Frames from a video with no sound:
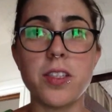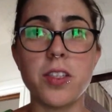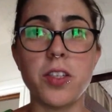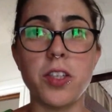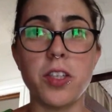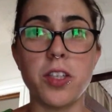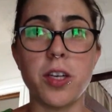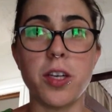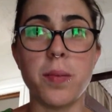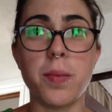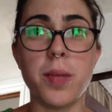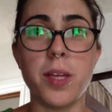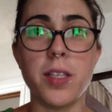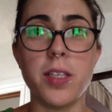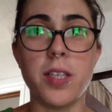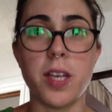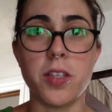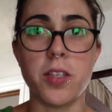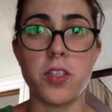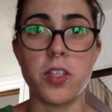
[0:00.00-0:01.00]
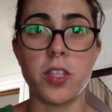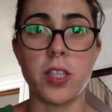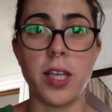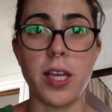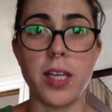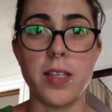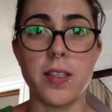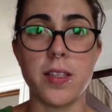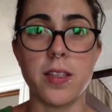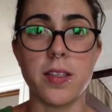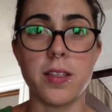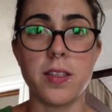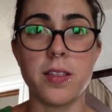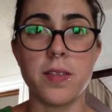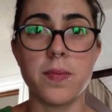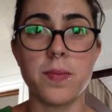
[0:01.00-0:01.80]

Europe industrializes.